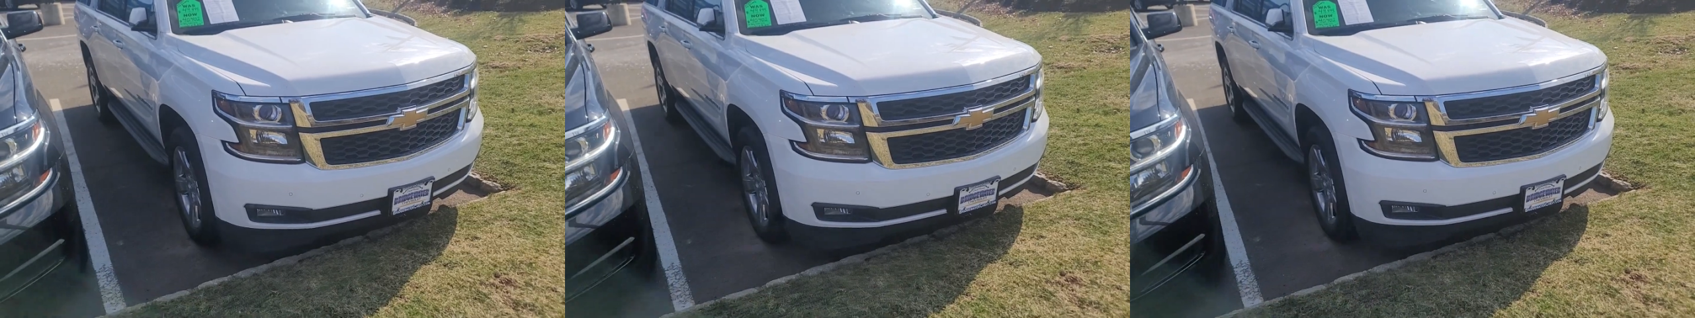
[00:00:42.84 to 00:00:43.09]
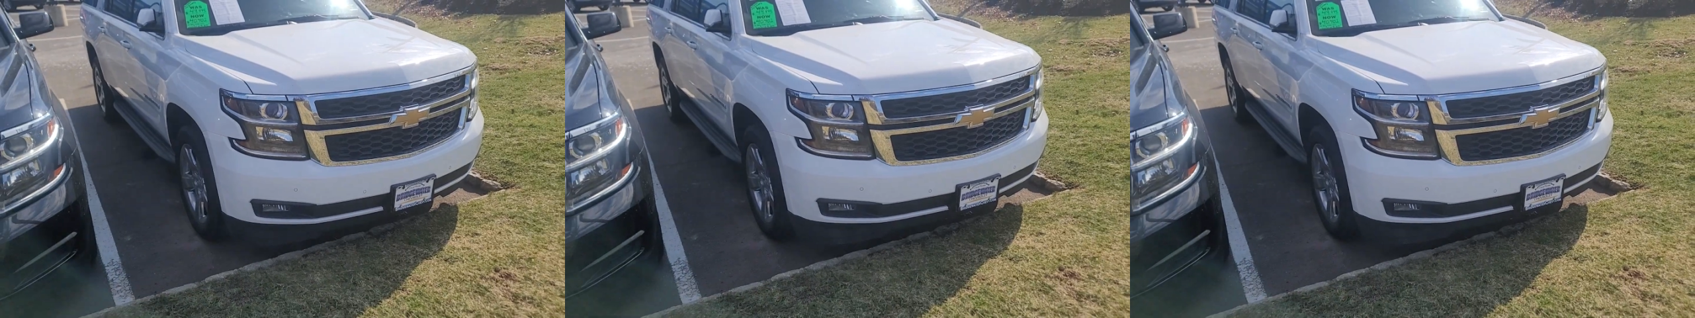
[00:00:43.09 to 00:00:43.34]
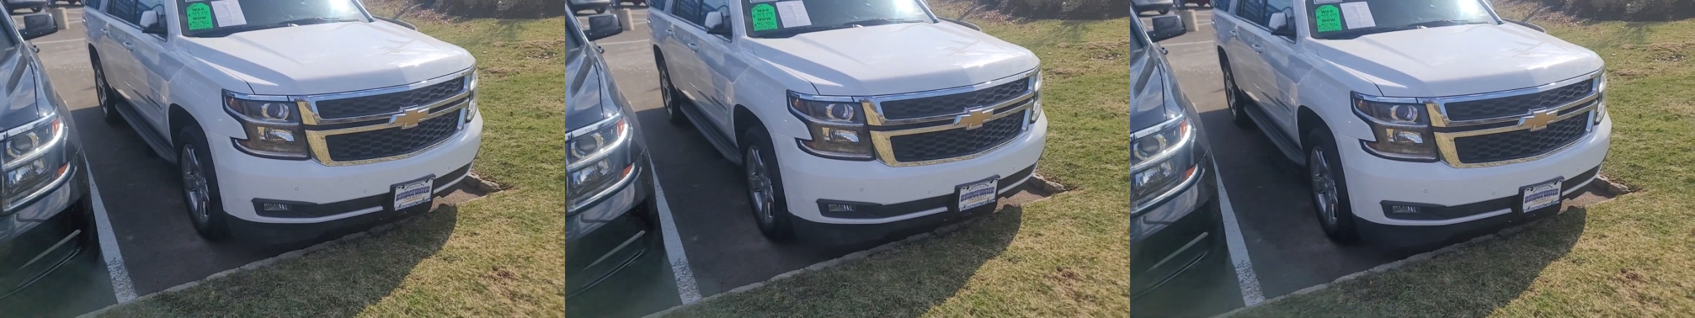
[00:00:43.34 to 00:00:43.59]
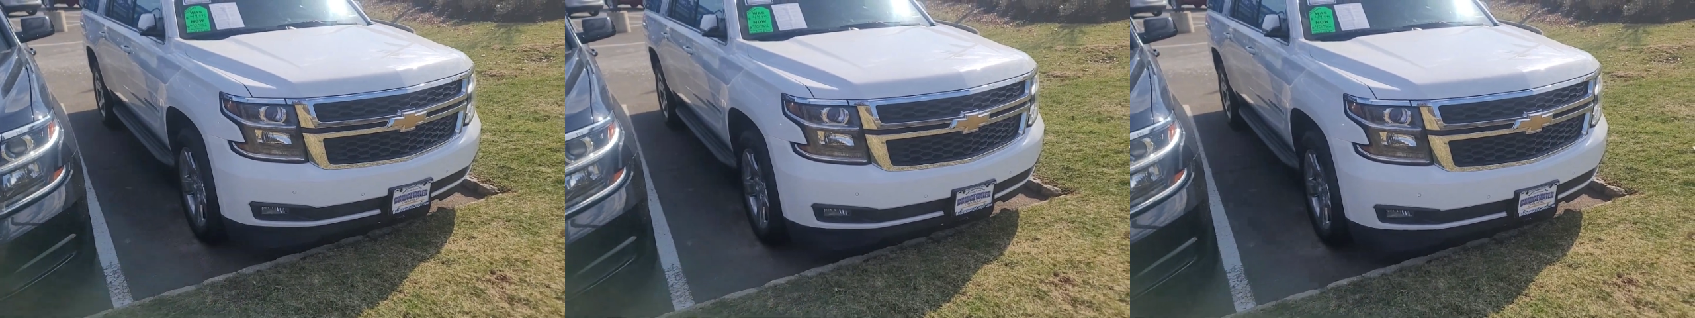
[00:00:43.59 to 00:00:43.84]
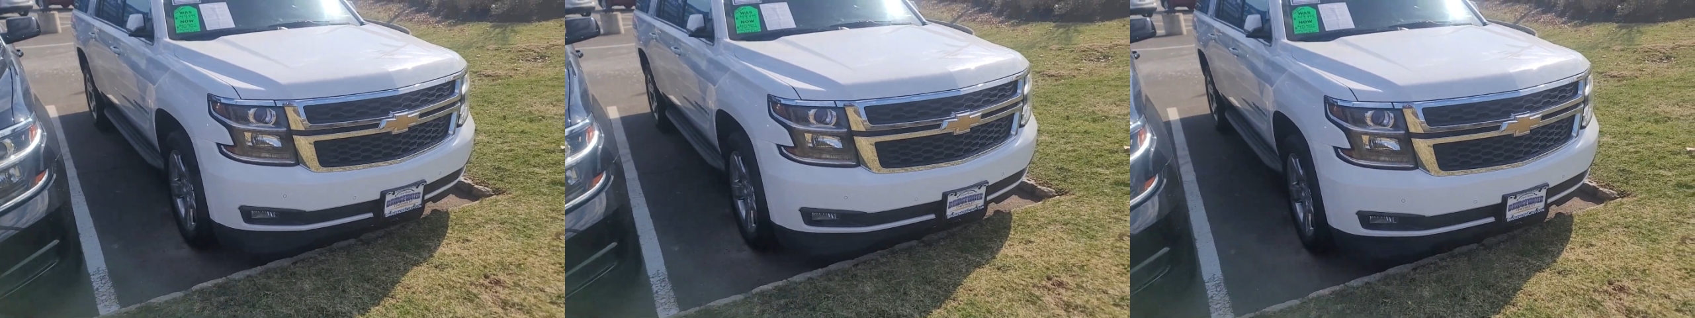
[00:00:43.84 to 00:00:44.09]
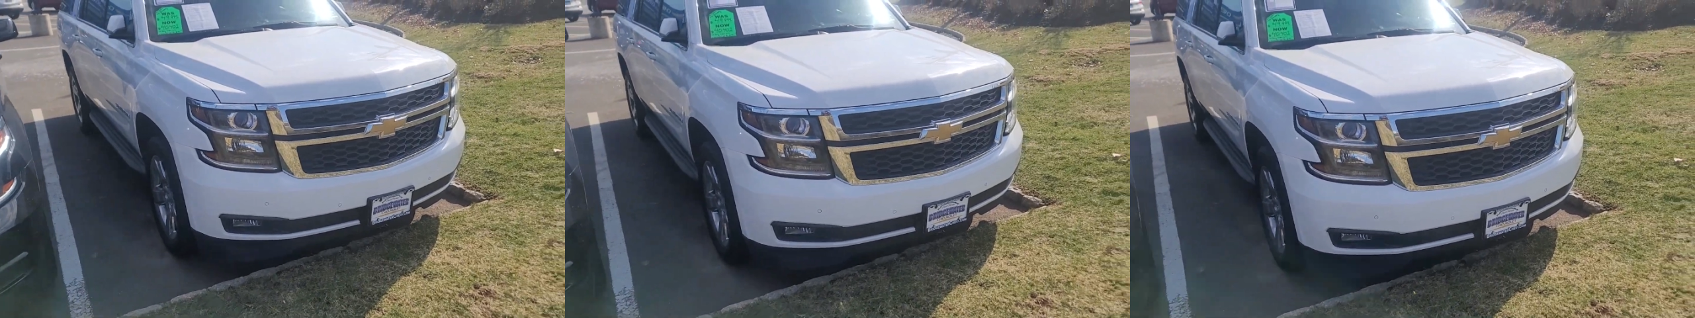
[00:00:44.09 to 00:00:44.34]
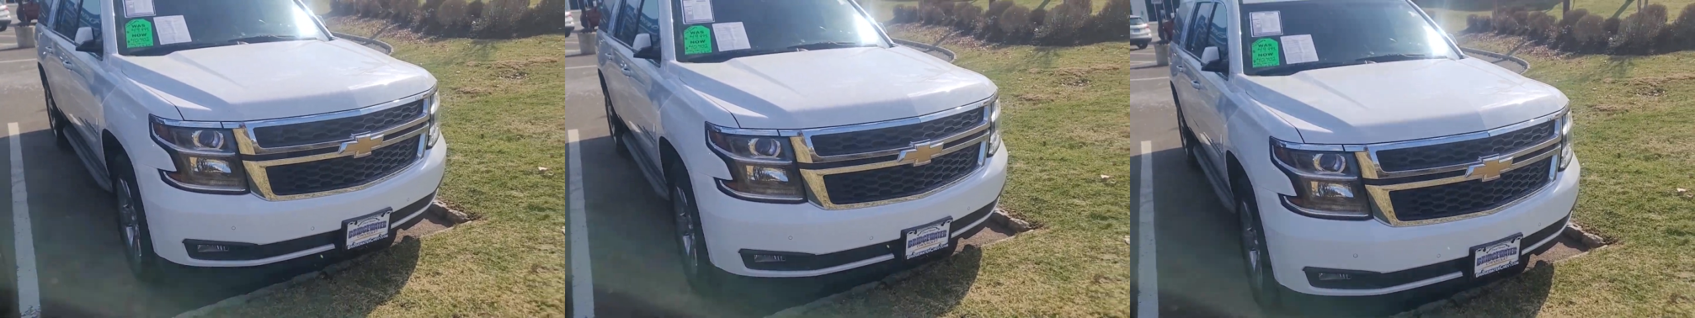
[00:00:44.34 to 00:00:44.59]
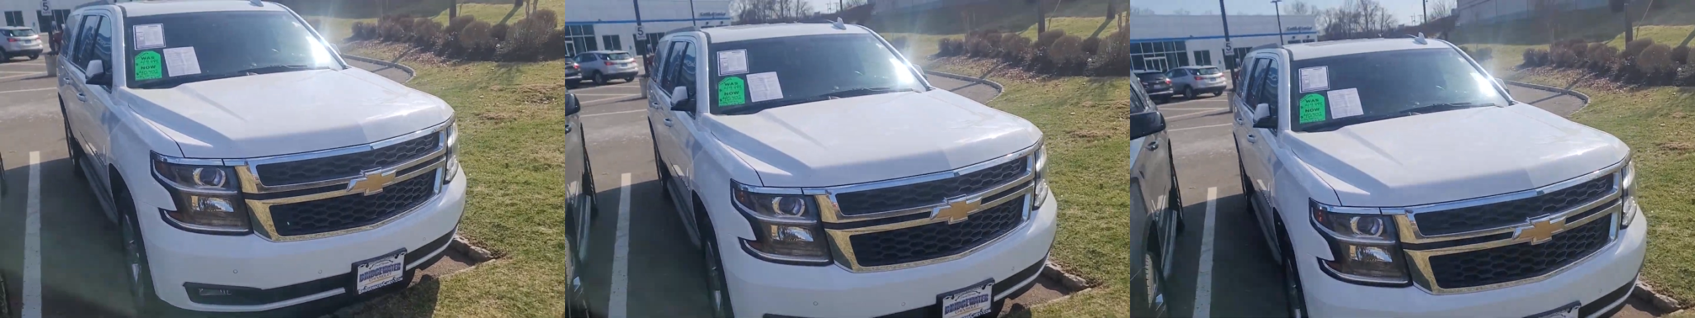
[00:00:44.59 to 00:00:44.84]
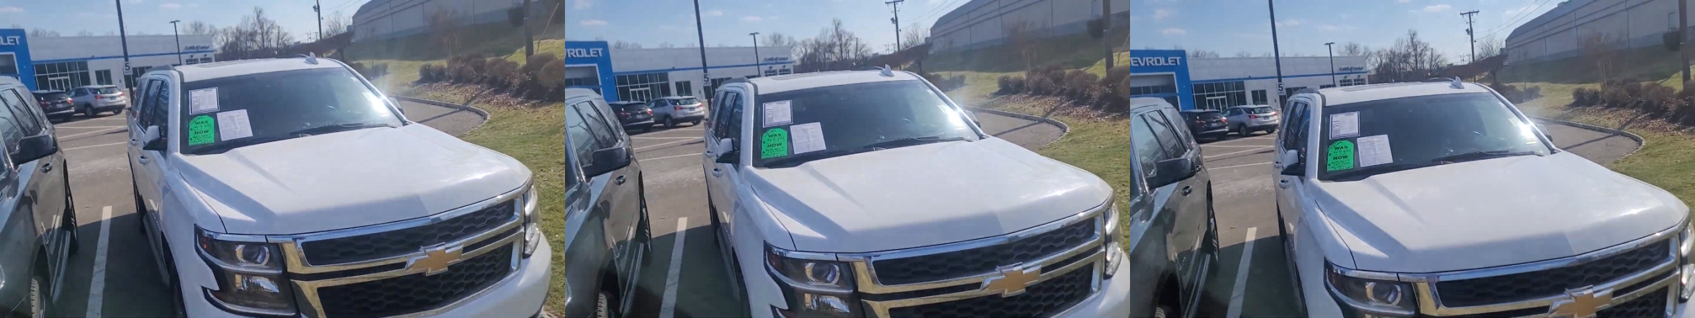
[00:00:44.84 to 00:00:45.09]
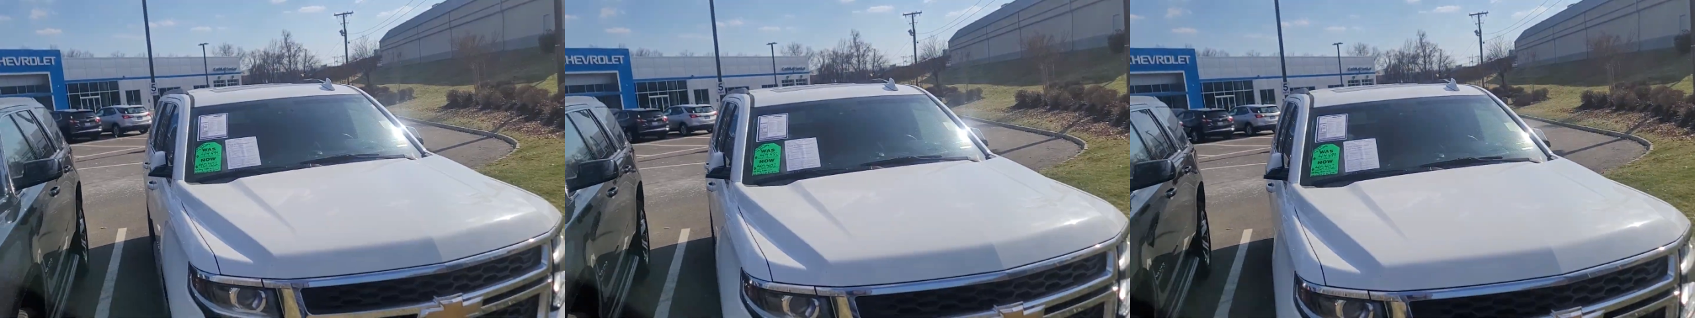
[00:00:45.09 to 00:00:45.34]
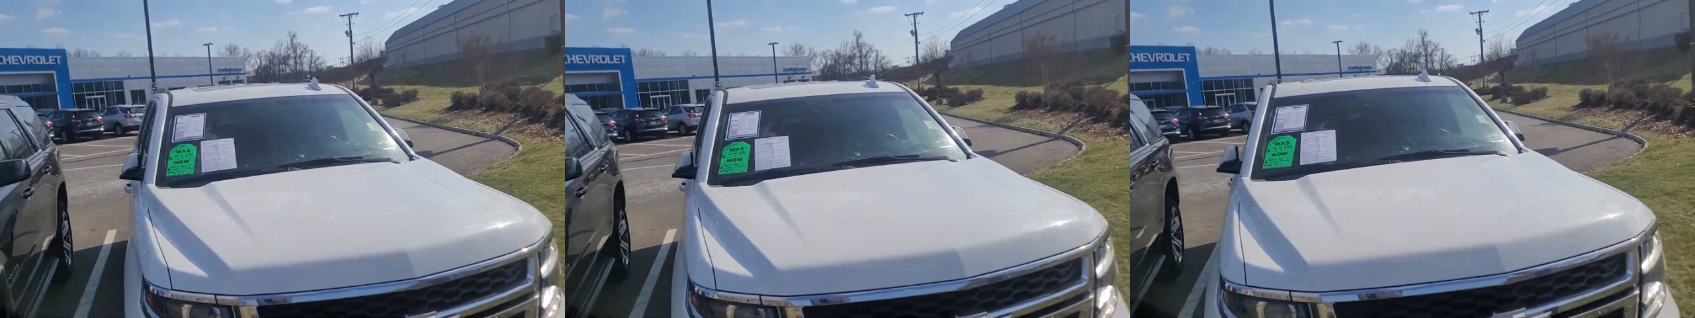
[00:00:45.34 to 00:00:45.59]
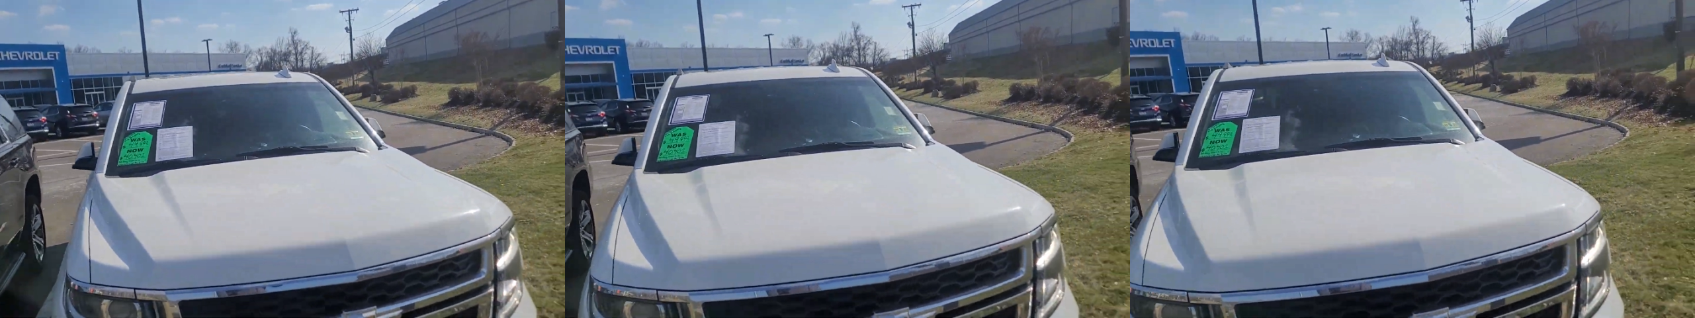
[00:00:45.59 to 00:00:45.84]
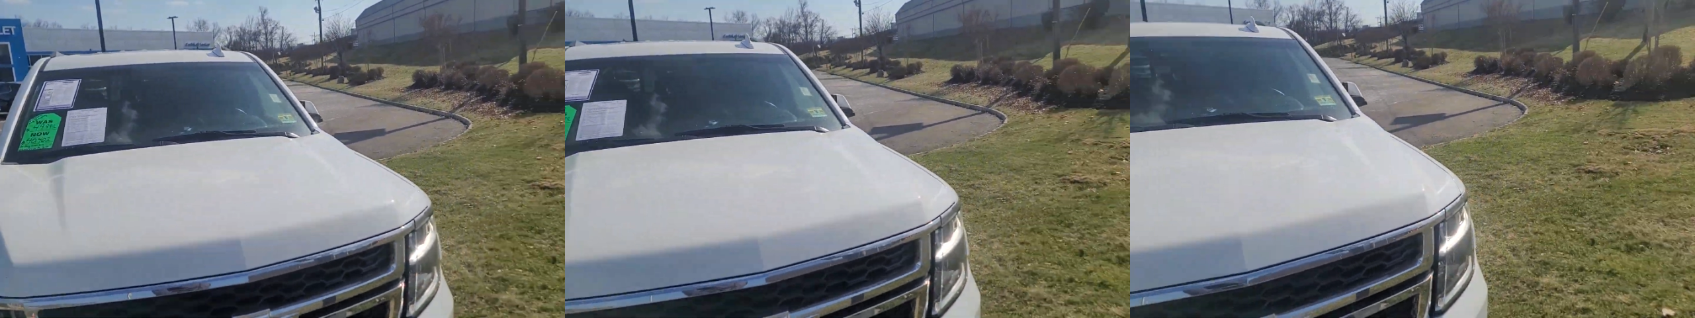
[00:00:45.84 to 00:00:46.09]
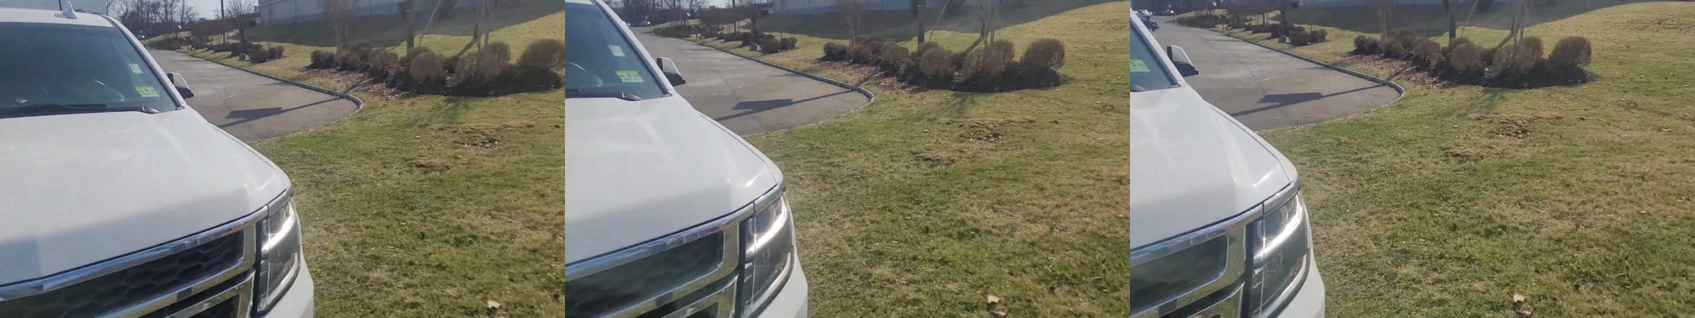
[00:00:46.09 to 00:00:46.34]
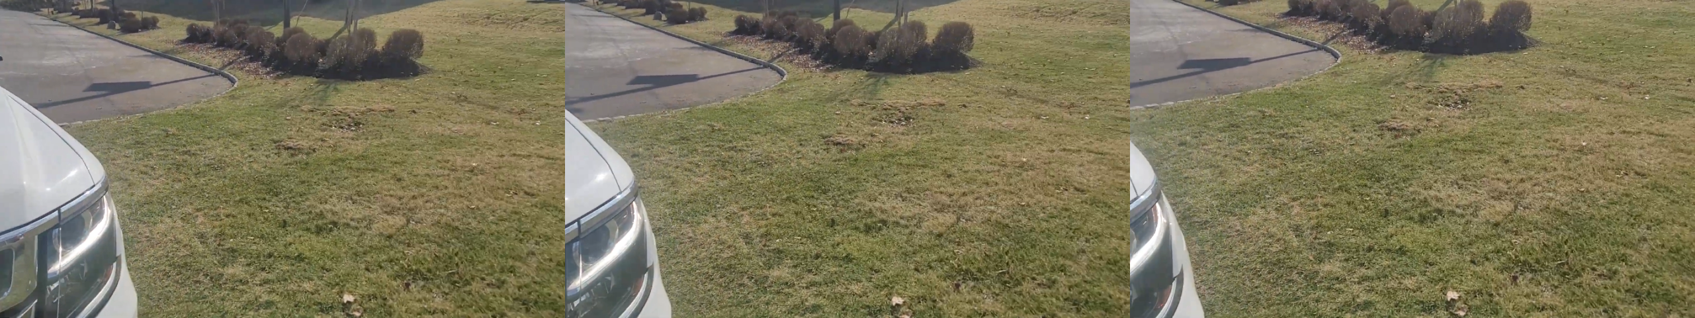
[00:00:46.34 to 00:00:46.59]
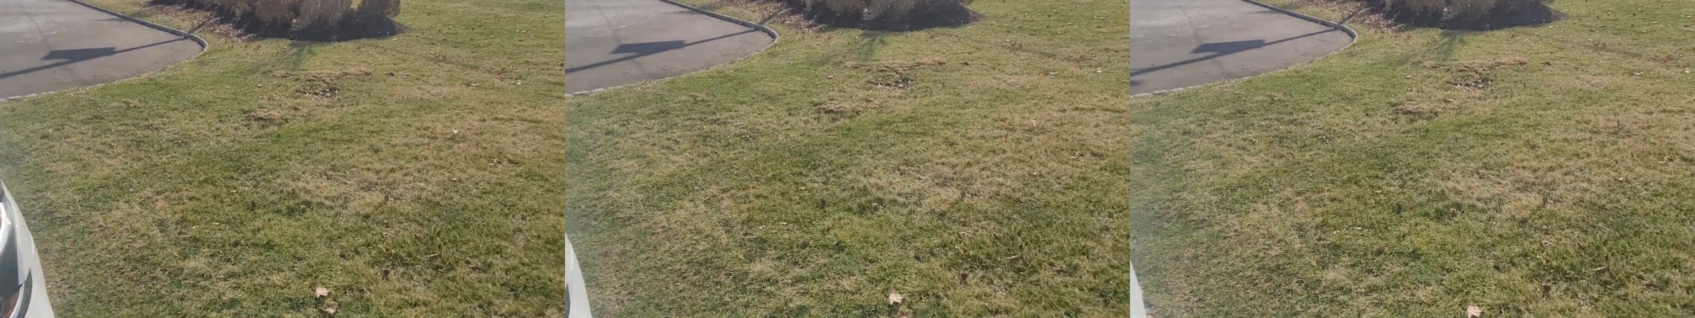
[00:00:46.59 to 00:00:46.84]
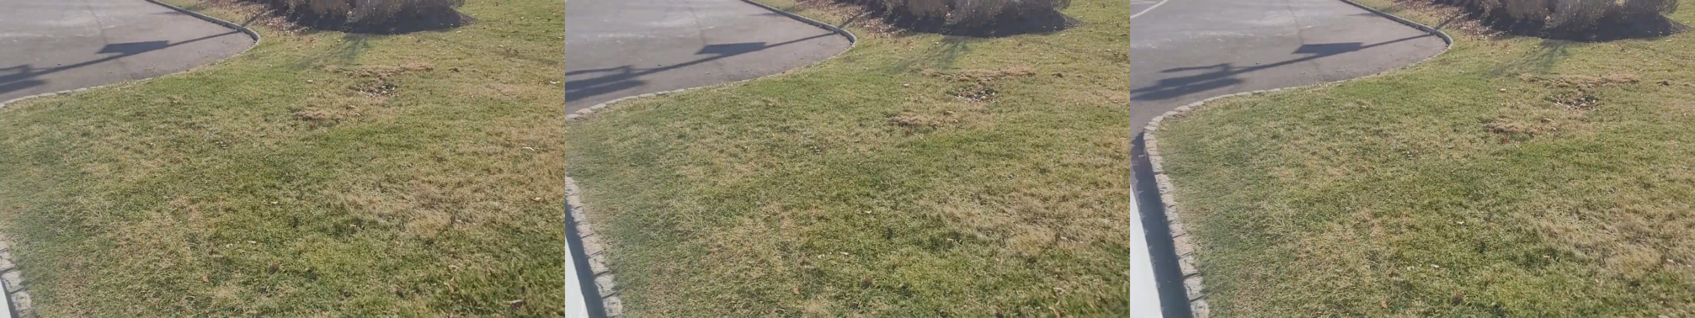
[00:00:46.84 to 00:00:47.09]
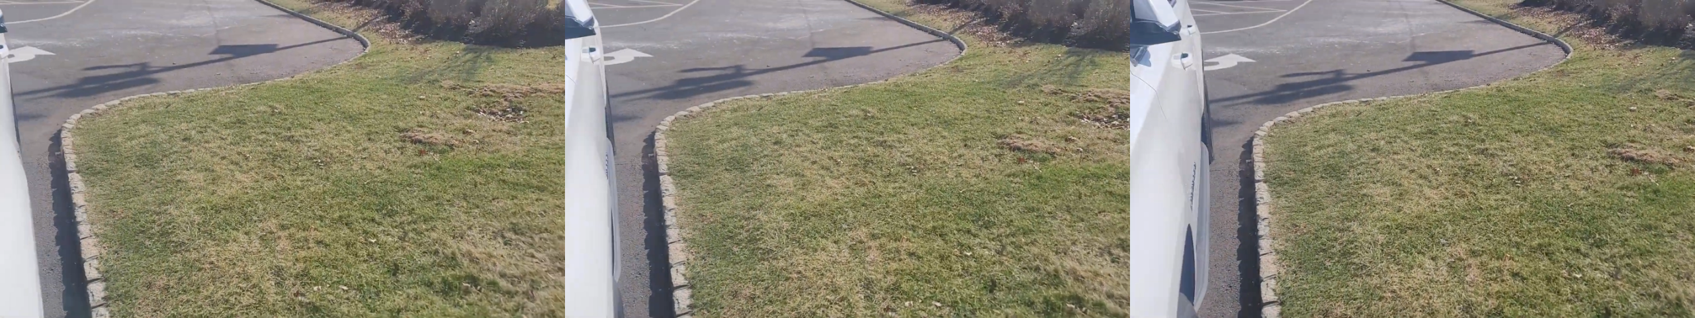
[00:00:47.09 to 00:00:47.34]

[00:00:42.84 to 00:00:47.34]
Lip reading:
No face is visible, so there are no lips to read.